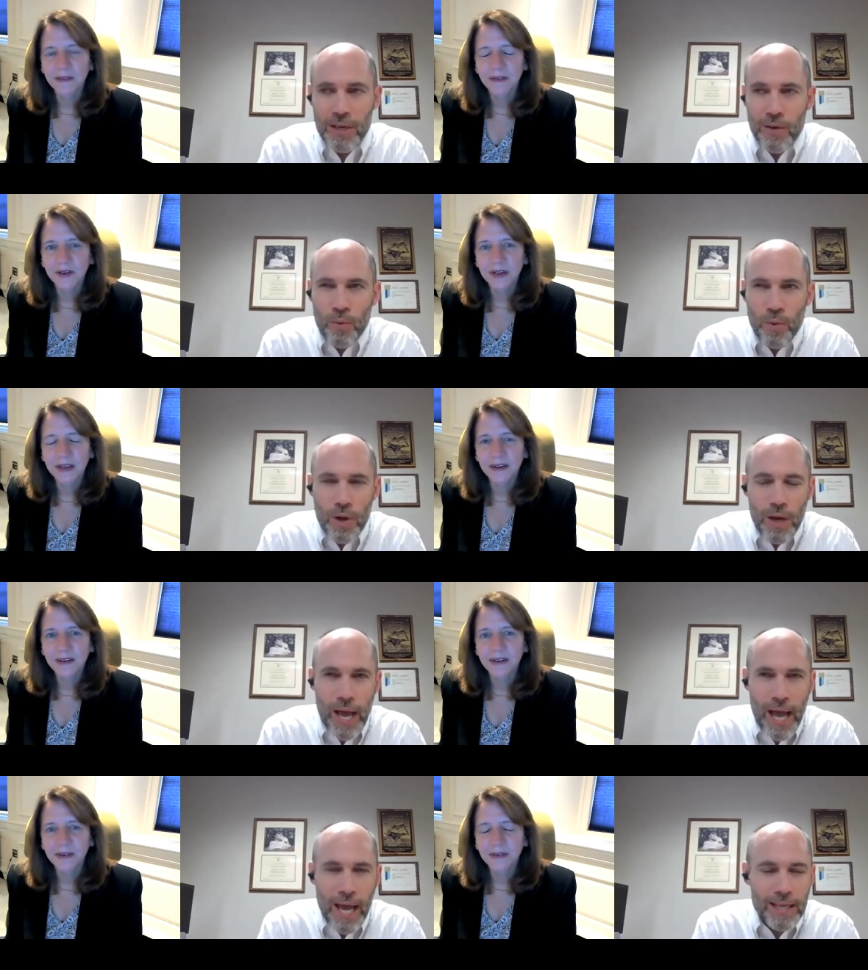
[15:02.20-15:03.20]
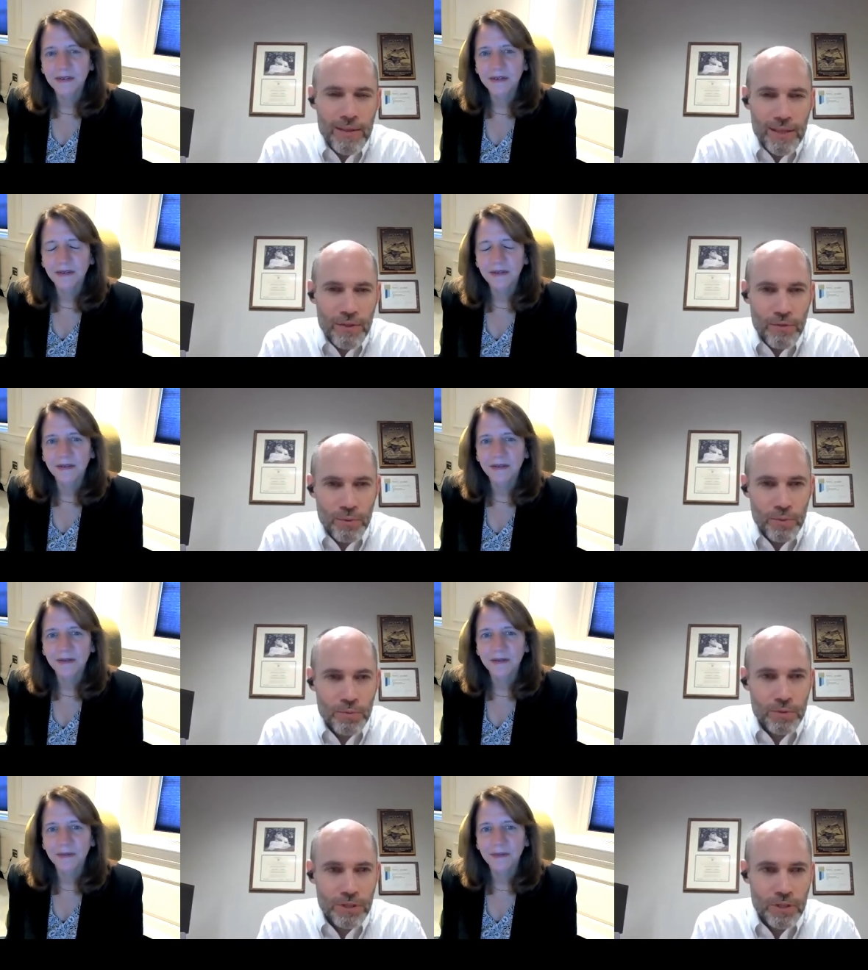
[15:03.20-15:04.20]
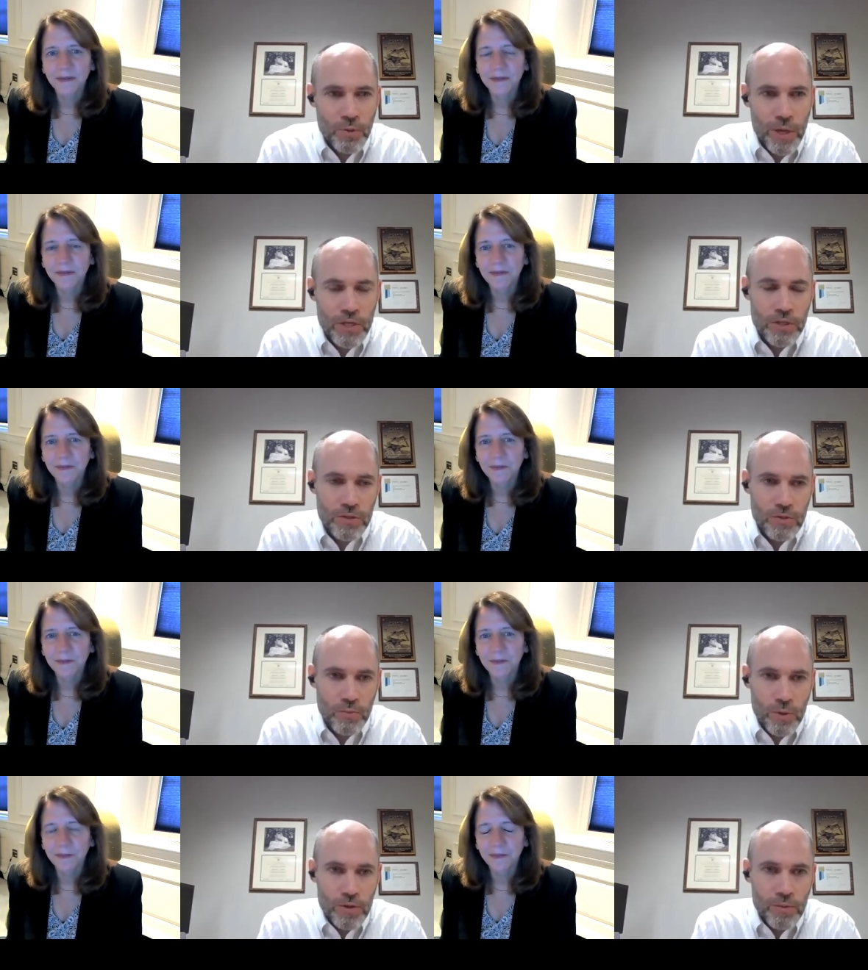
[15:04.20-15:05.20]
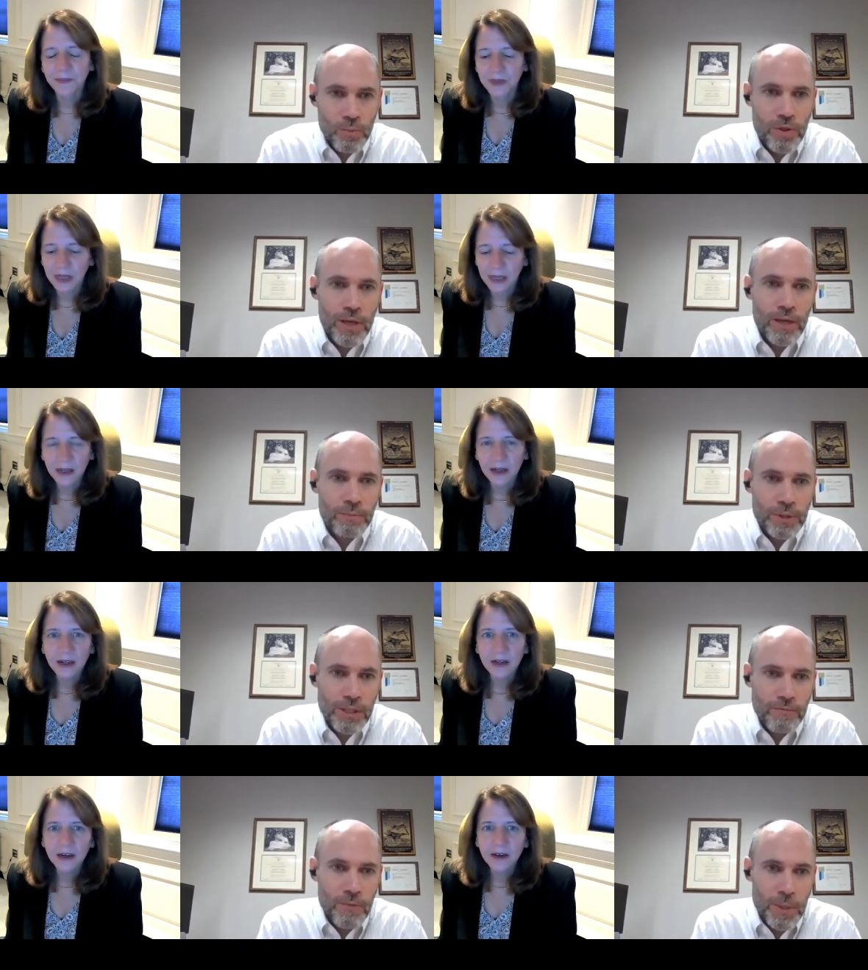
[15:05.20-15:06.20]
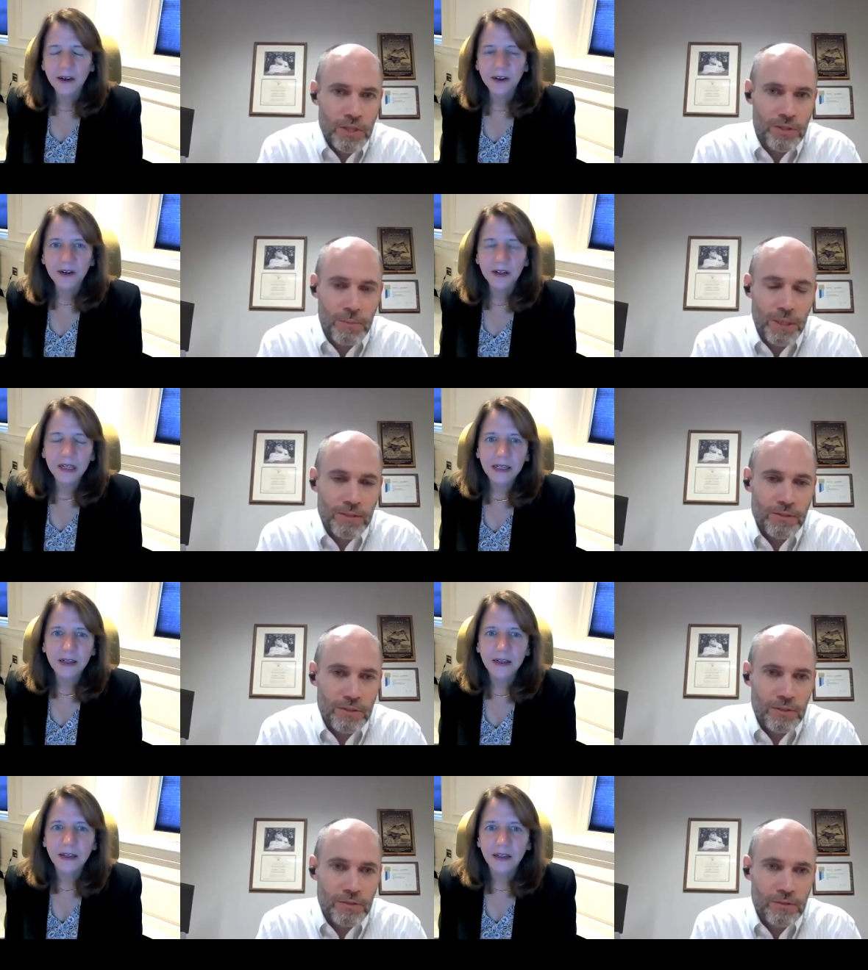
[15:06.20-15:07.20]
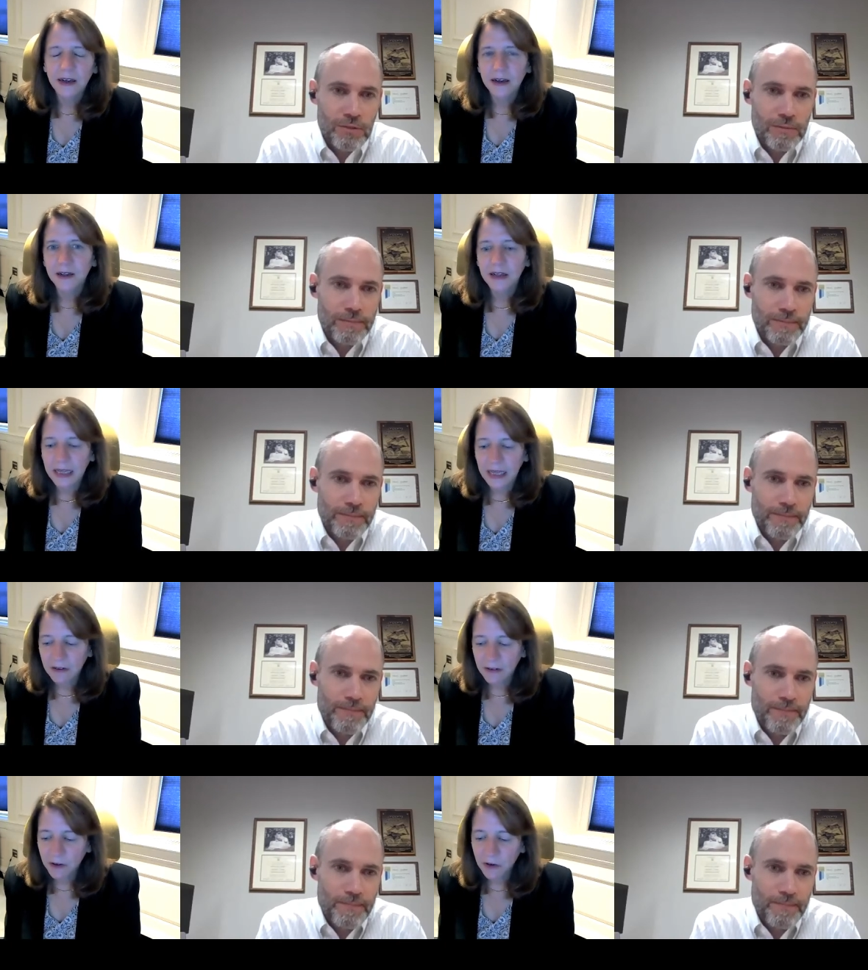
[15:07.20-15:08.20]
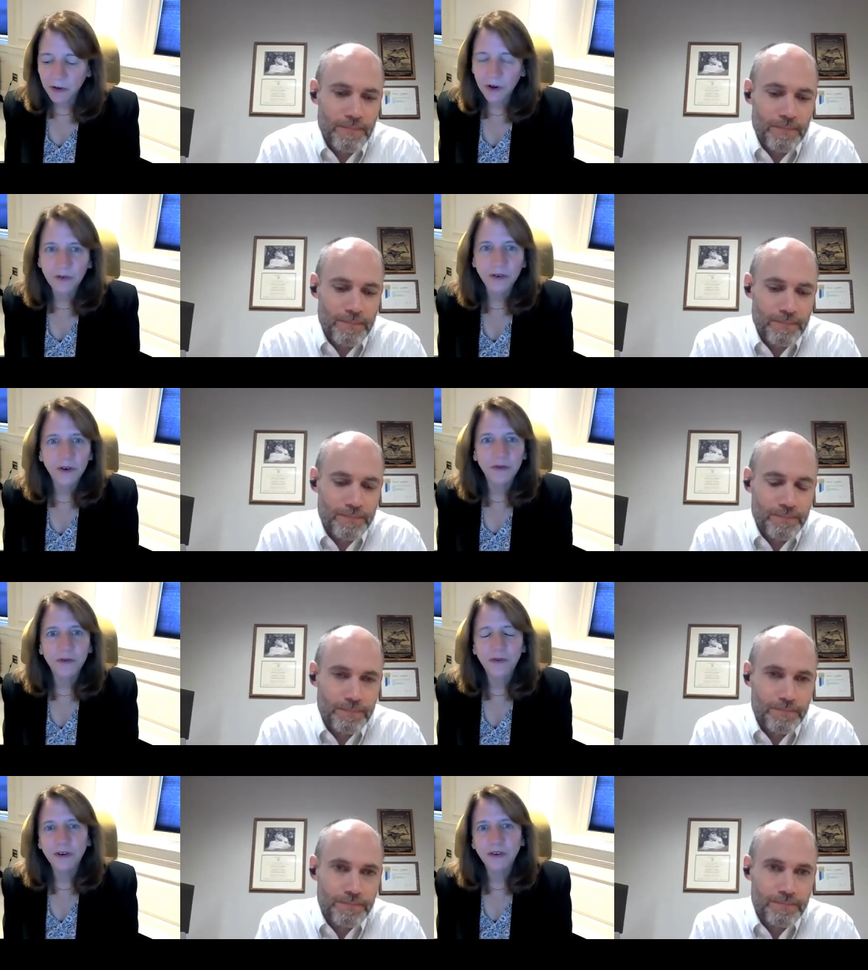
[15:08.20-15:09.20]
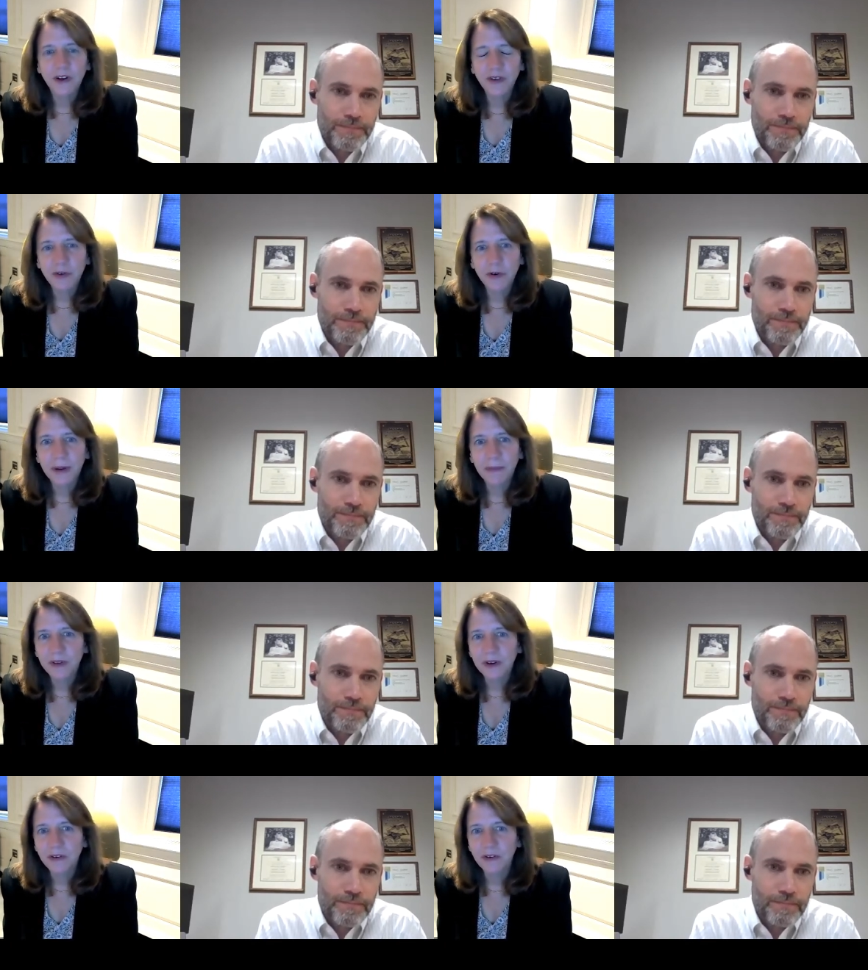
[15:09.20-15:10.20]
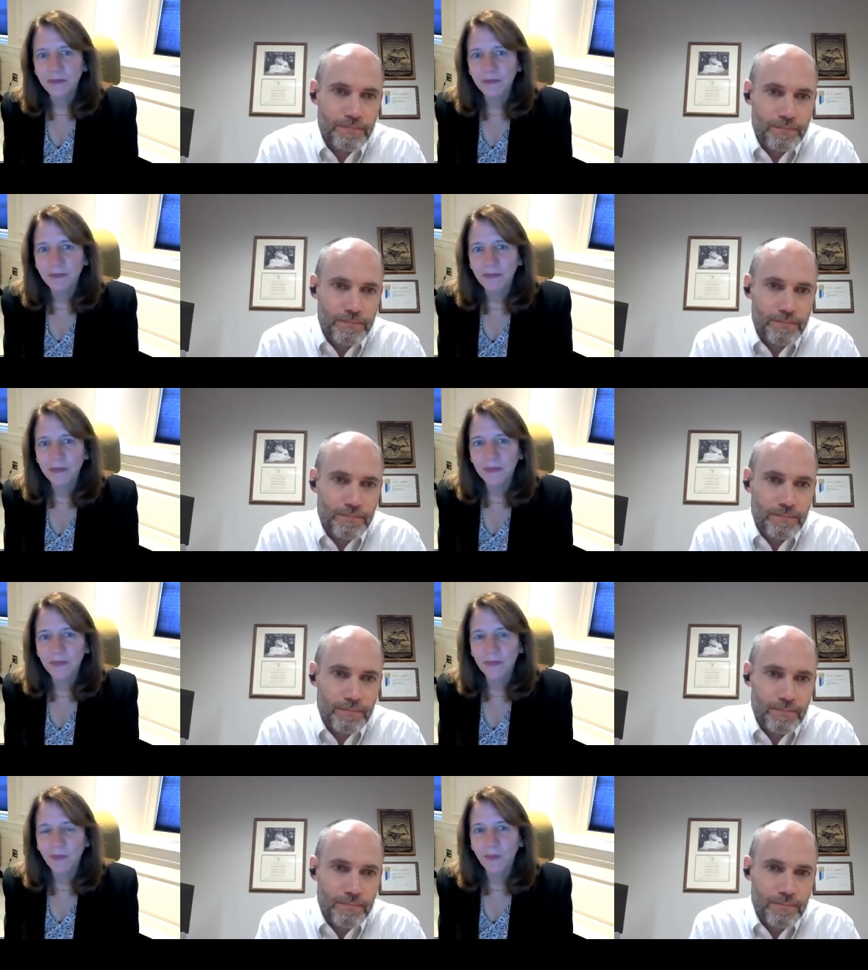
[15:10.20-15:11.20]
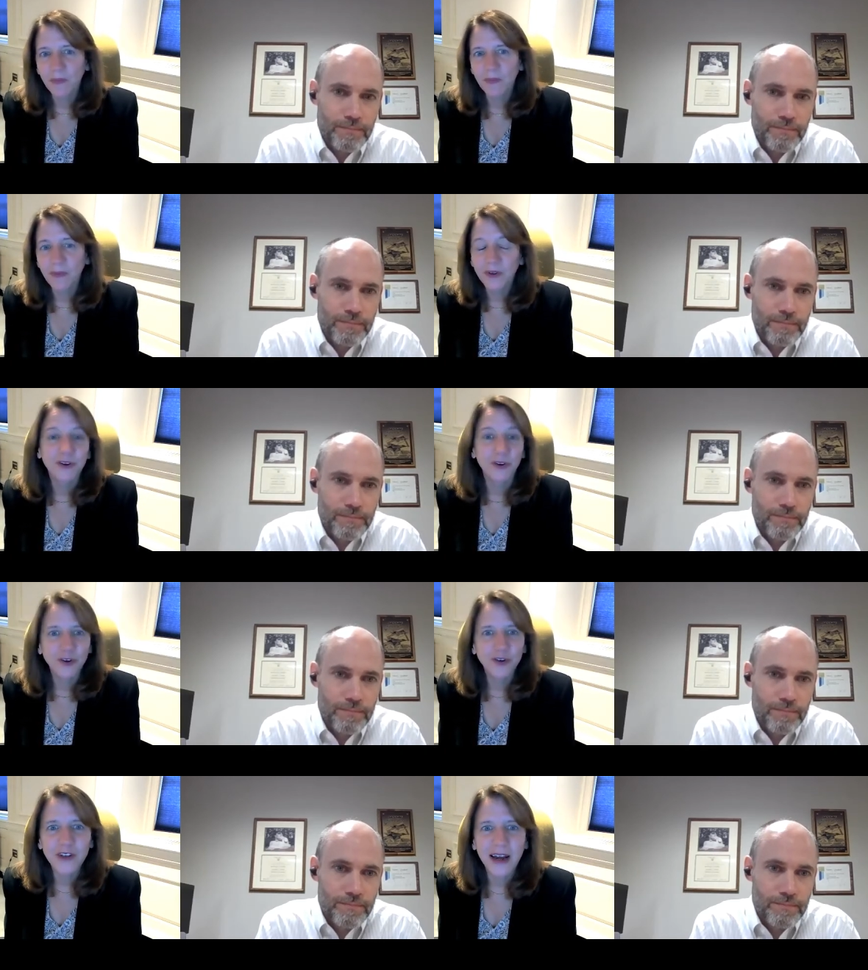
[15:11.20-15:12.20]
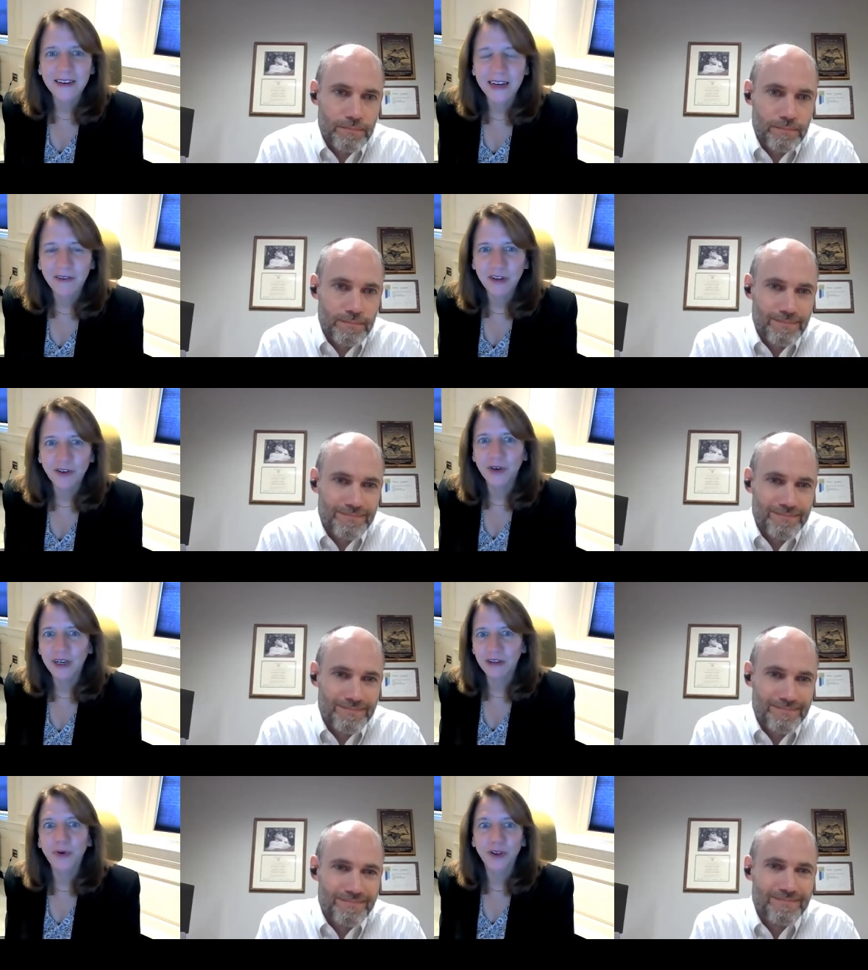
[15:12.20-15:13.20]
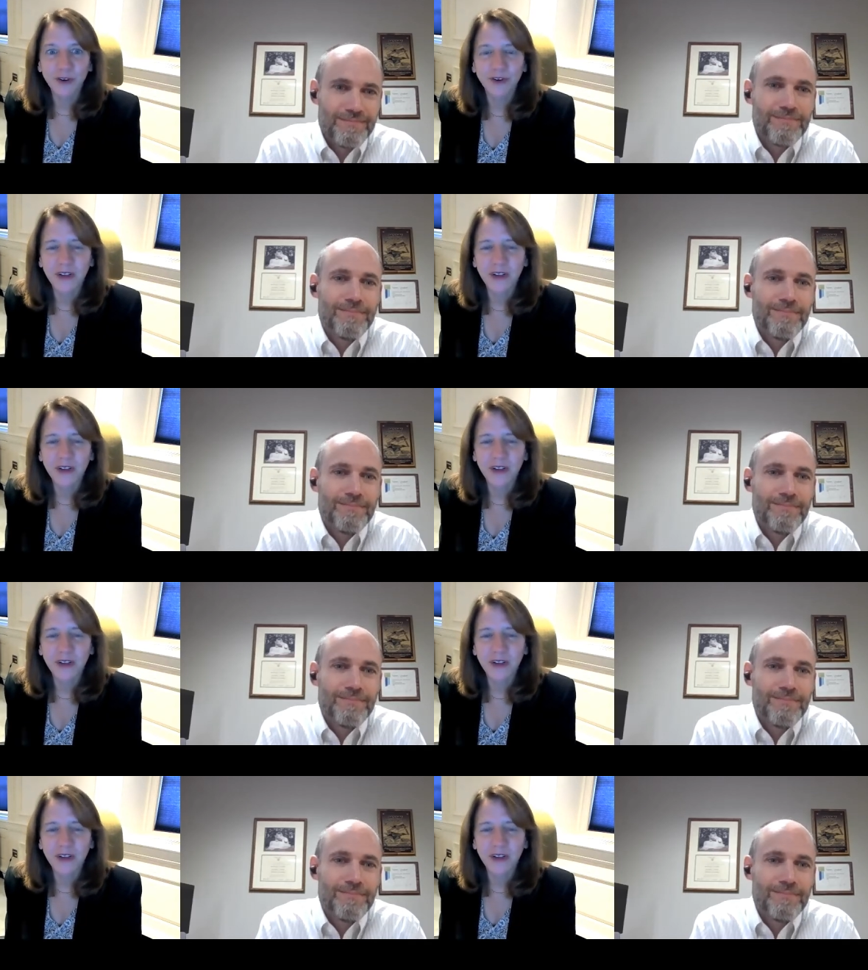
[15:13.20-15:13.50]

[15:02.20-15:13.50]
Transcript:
Speaker 1: You know, how do you think through situations with, with incomplete information and make decisions?
Speaker 2: Yeah. So, so, so first off, you have to remember there's two, two sides to every story and it's more than two